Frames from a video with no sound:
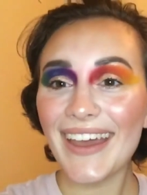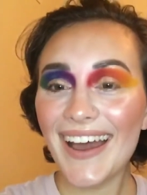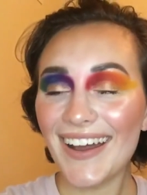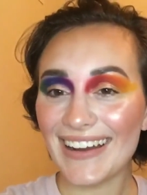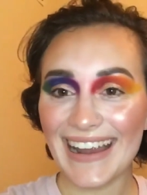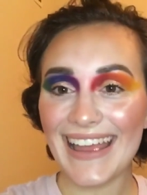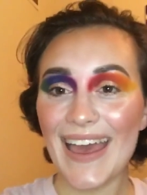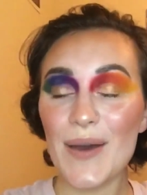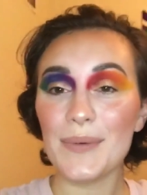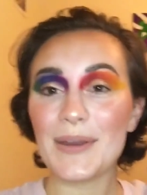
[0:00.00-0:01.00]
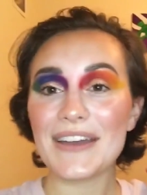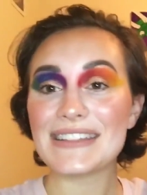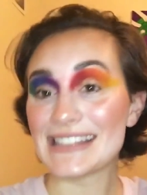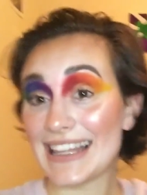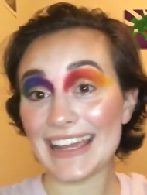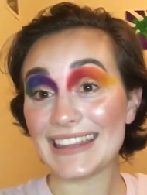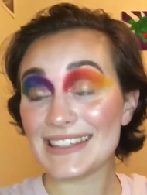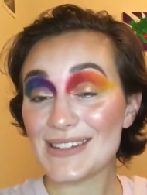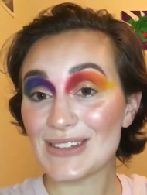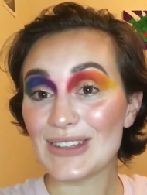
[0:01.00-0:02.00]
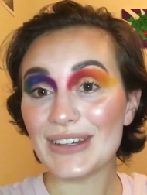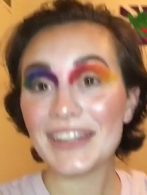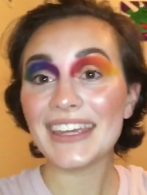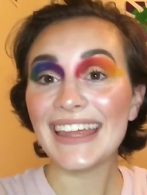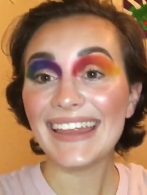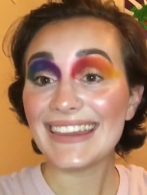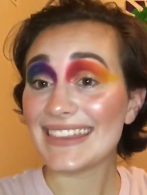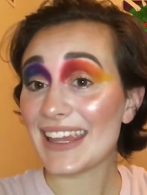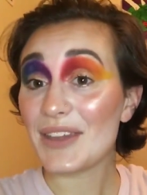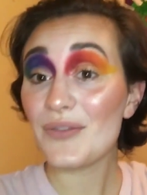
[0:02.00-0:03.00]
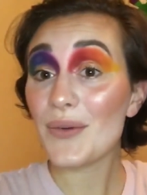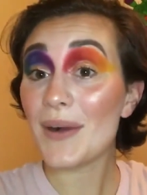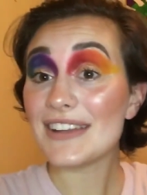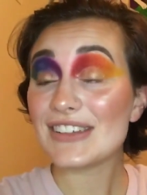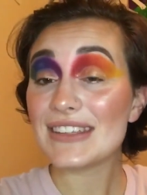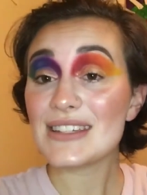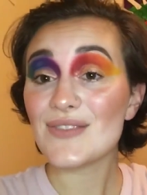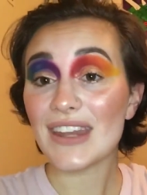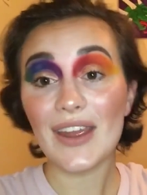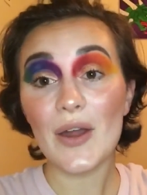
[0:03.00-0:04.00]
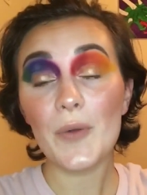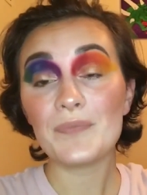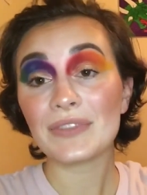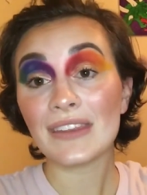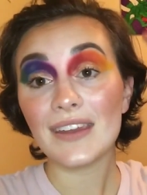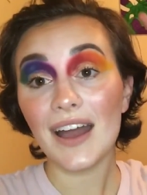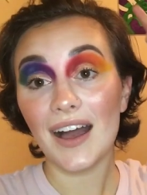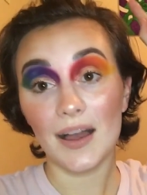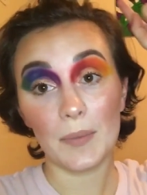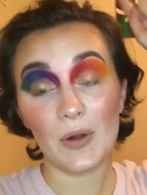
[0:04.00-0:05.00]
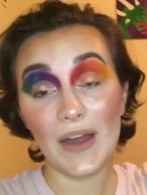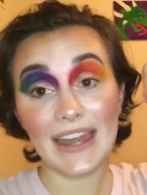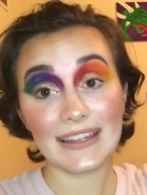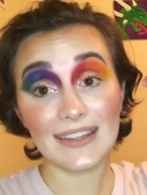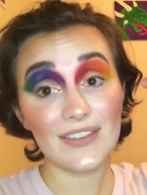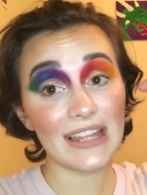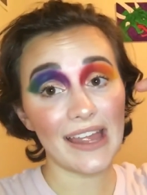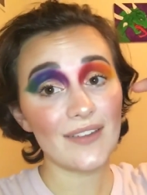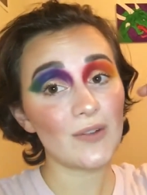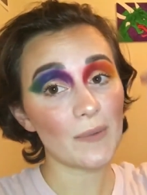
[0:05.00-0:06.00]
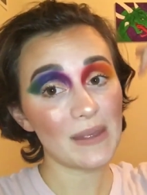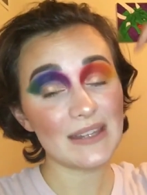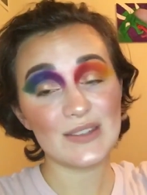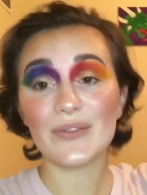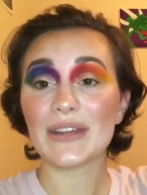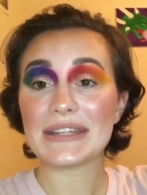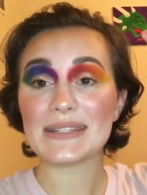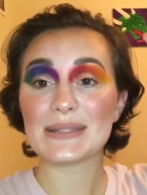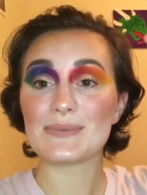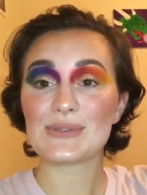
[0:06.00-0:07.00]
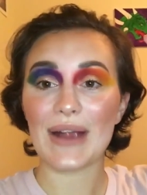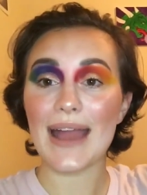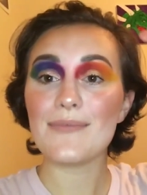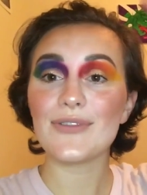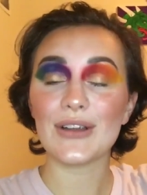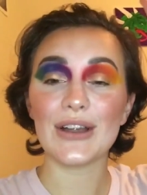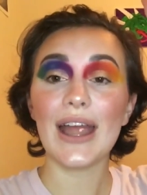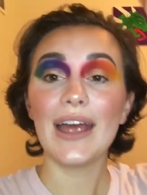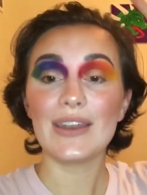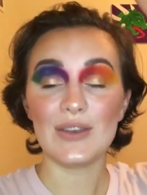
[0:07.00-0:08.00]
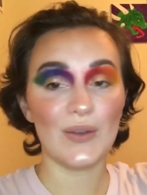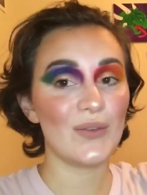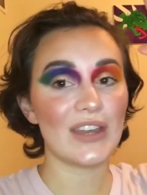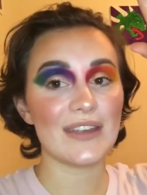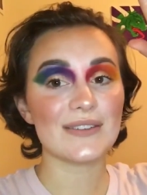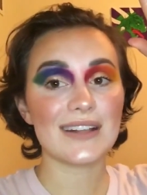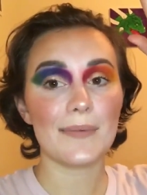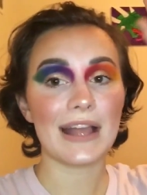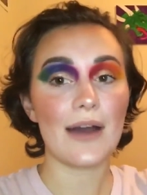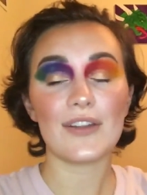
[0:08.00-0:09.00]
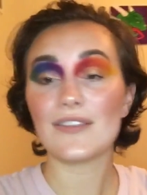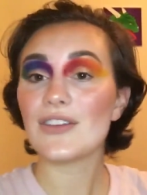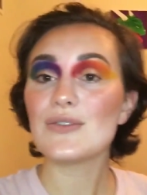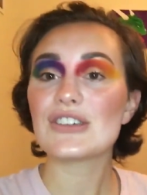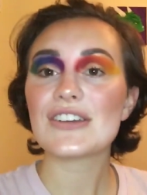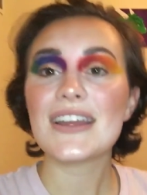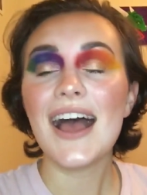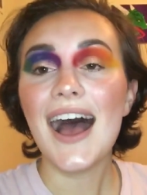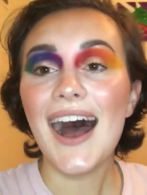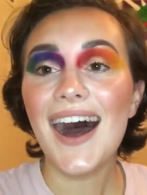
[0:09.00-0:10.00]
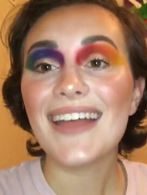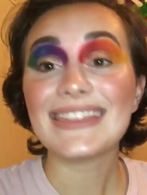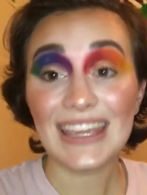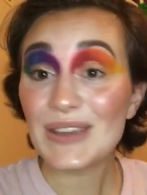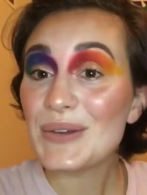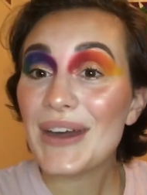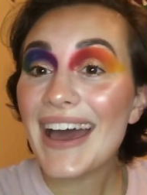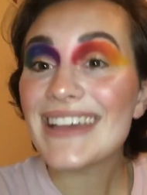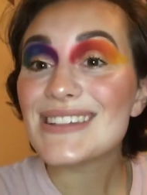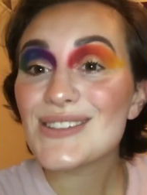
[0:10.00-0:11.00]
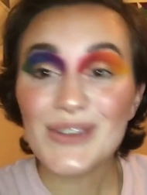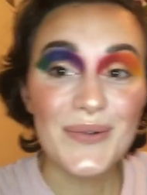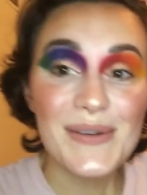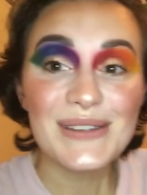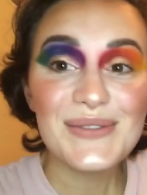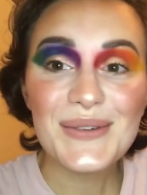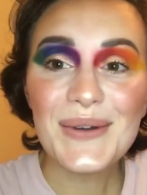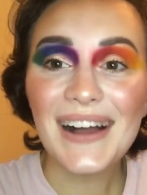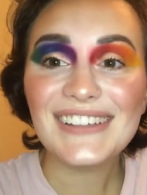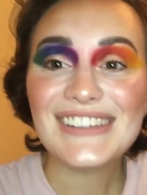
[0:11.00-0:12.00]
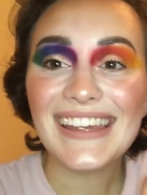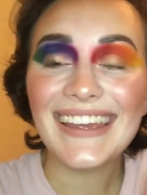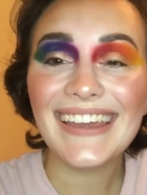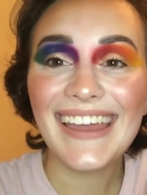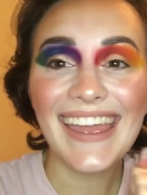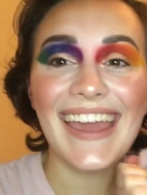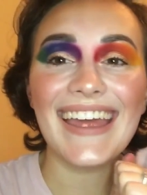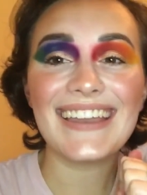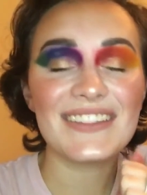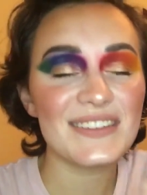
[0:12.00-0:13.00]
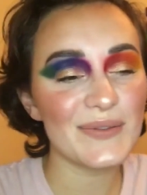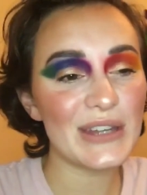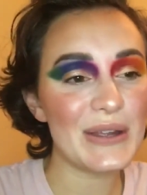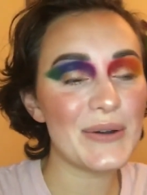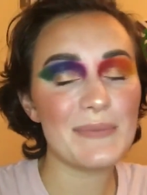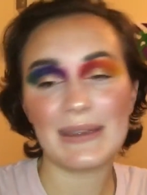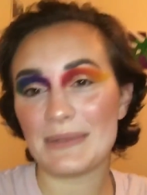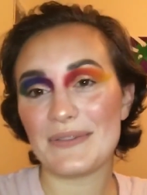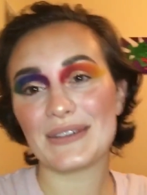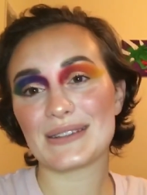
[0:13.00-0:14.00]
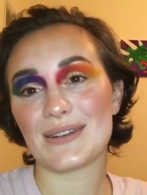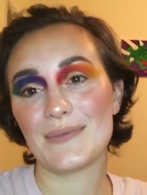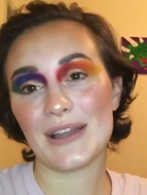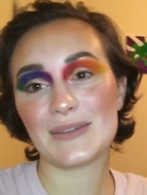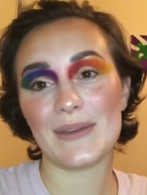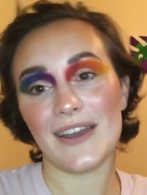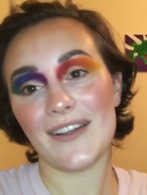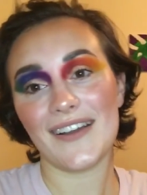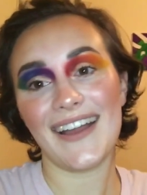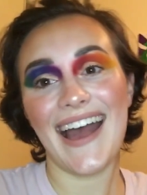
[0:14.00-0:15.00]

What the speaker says: Alright, I hope you guys like this look. Thank you for watching this video. Go ahead and leave a like for me, and don't forget to subscribe for new videos coming out in the future. Thank you guys so much for watching, and this video made me feel so much better.